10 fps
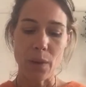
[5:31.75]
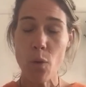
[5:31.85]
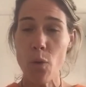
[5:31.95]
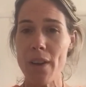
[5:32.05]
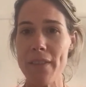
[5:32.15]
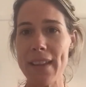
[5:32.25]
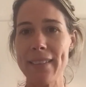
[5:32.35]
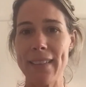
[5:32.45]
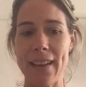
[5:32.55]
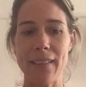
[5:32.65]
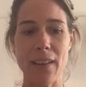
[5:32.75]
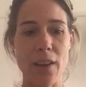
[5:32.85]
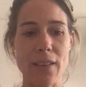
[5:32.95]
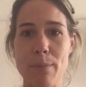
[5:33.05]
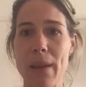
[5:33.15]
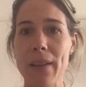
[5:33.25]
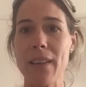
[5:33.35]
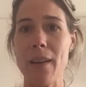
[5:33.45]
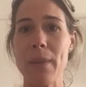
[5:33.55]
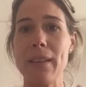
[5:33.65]
All of these things are going to build
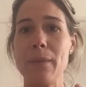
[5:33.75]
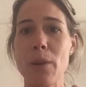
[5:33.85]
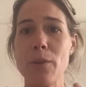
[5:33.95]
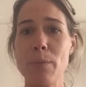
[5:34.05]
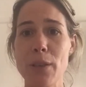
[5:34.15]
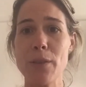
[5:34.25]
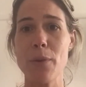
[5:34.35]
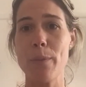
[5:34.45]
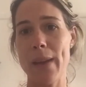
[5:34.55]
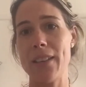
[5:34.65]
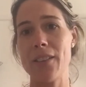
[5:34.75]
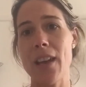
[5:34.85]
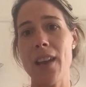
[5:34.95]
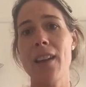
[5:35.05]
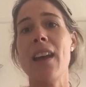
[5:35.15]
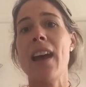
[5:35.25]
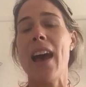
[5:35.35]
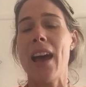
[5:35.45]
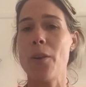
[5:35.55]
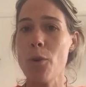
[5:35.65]
up this most beautiful picture.
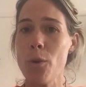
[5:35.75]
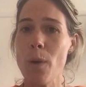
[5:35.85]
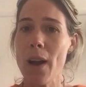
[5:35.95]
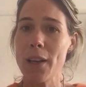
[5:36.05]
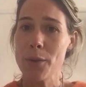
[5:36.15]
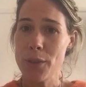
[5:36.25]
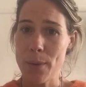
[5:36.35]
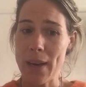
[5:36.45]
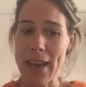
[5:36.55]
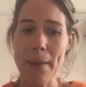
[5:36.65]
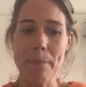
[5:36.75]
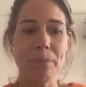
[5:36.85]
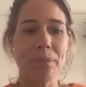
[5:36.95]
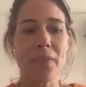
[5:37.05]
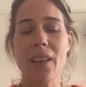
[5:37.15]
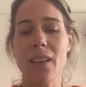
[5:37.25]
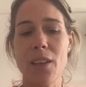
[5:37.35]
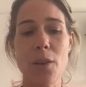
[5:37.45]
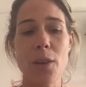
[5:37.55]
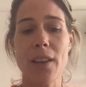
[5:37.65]
And all while you're doing it,
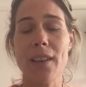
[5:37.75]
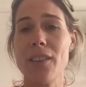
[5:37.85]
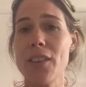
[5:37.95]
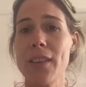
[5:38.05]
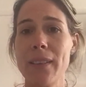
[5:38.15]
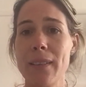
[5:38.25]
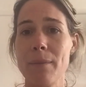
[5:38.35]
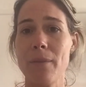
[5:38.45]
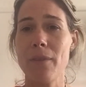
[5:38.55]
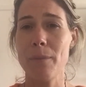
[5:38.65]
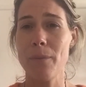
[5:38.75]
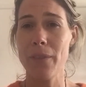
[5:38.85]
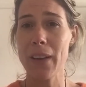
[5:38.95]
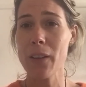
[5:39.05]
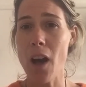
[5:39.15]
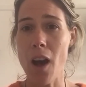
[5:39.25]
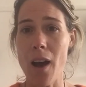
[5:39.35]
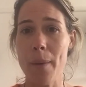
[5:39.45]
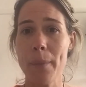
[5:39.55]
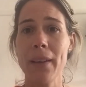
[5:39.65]
you can just feel
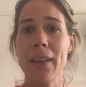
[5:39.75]
calm.